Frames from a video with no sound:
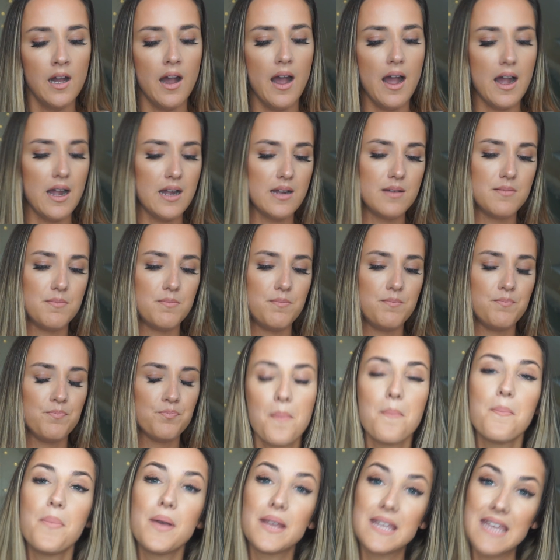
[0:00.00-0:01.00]

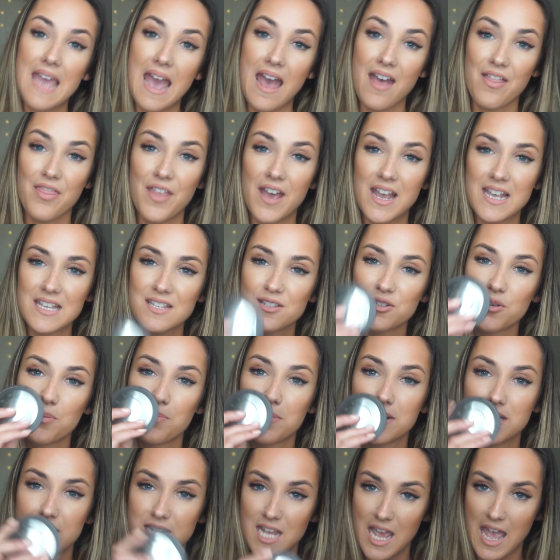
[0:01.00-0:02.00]
But yeah, that is
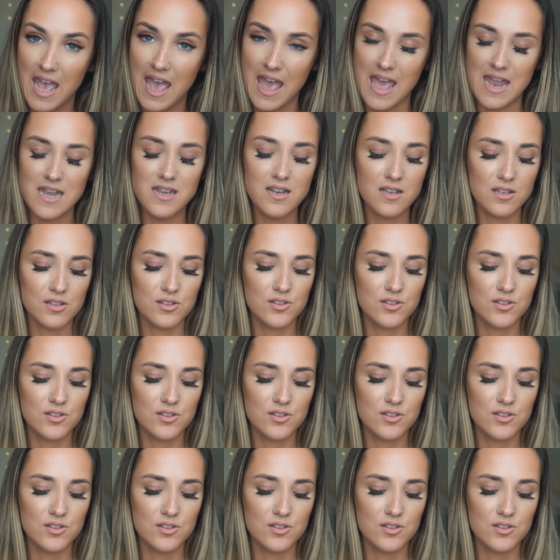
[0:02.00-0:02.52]
number 10.